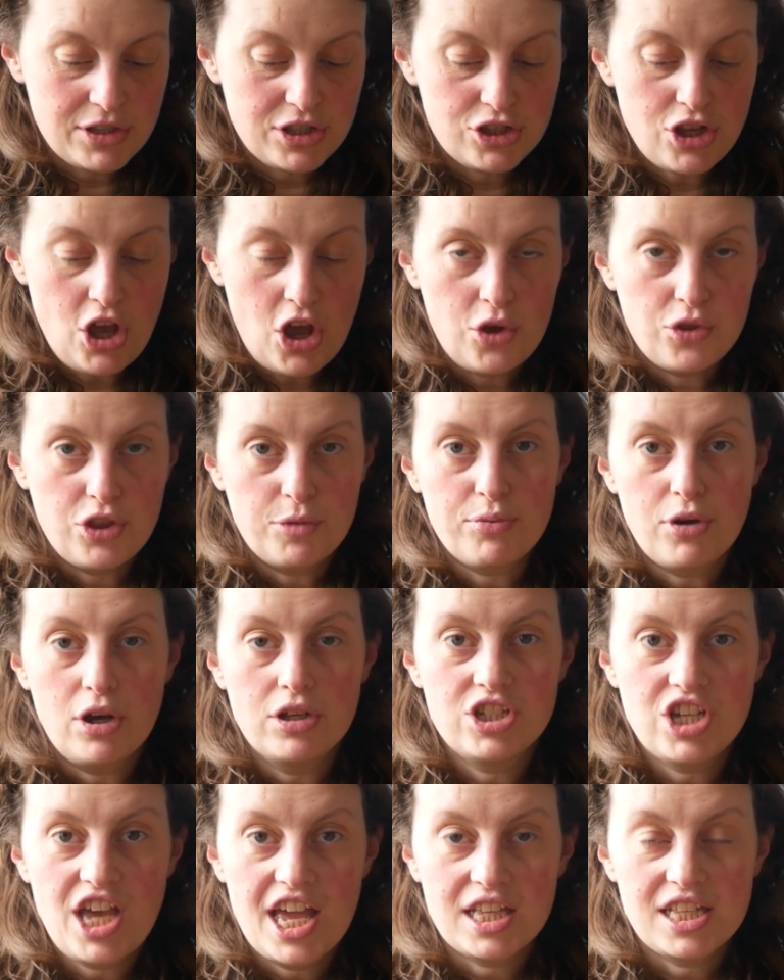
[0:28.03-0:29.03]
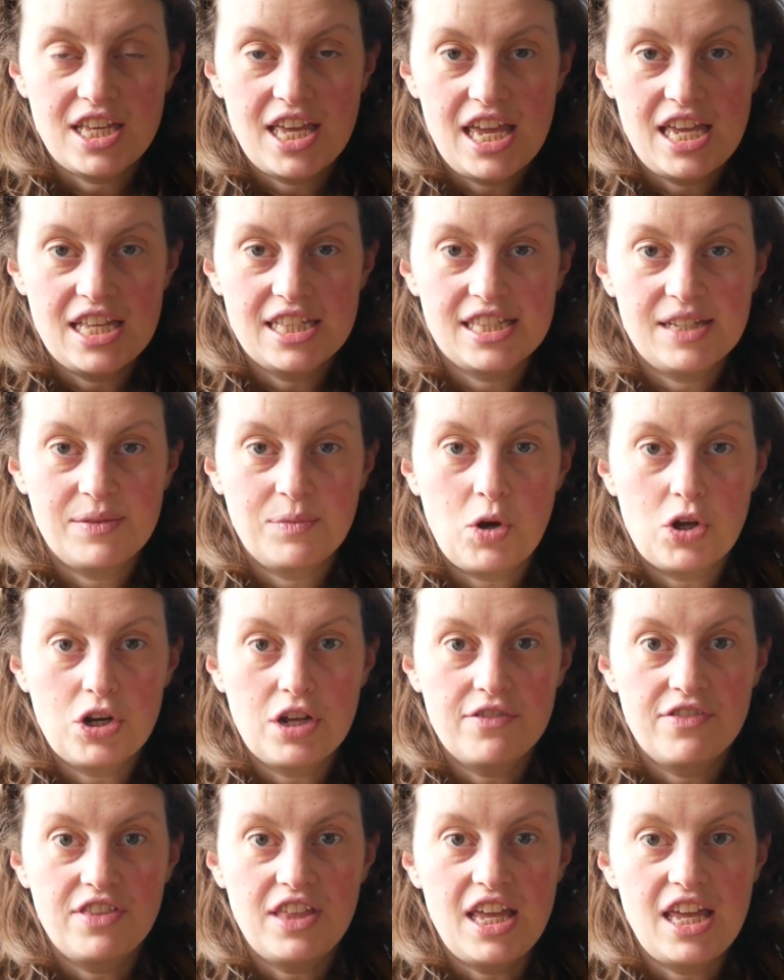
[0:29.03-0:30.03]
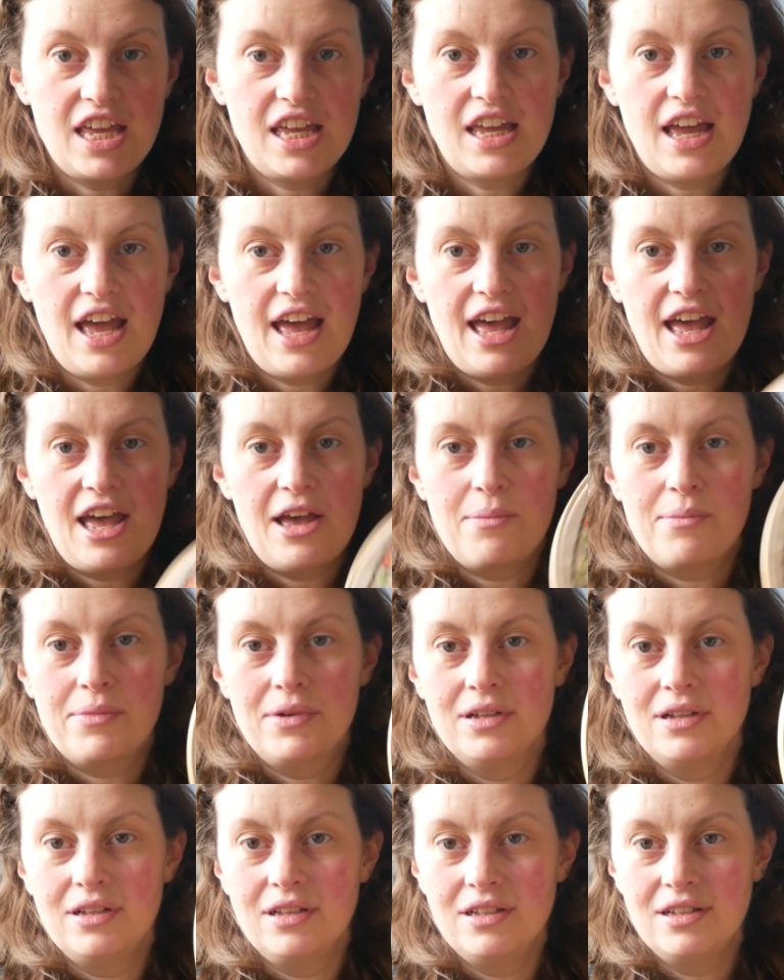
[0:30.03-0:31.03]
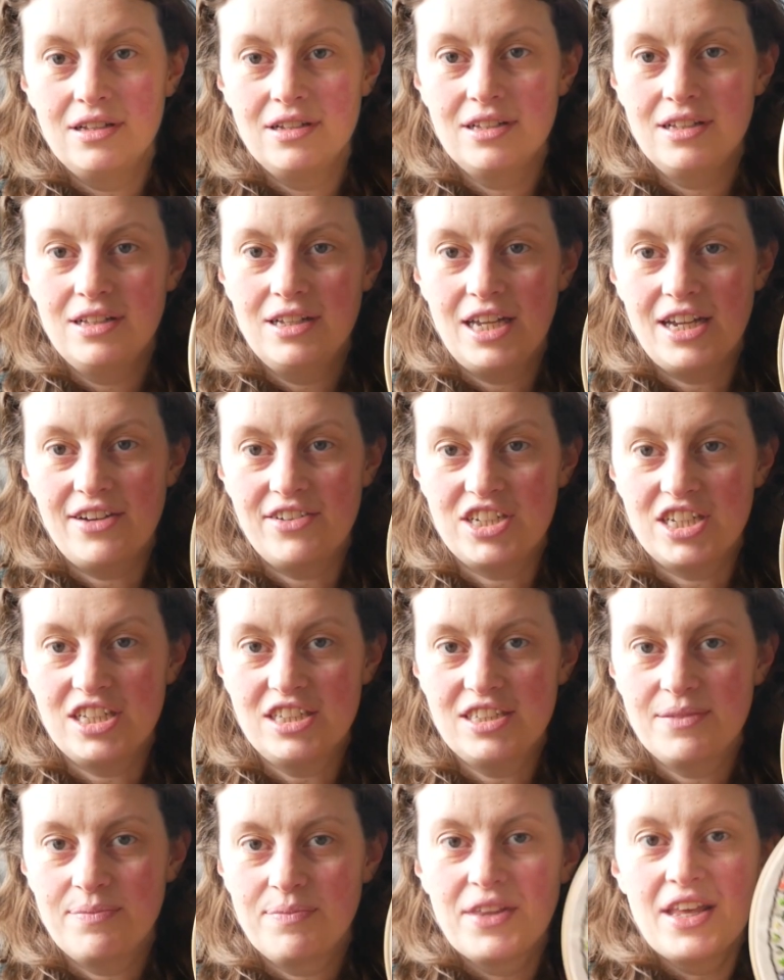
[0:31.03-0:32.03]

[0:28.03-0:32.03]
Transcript: So the project is one of the here it is.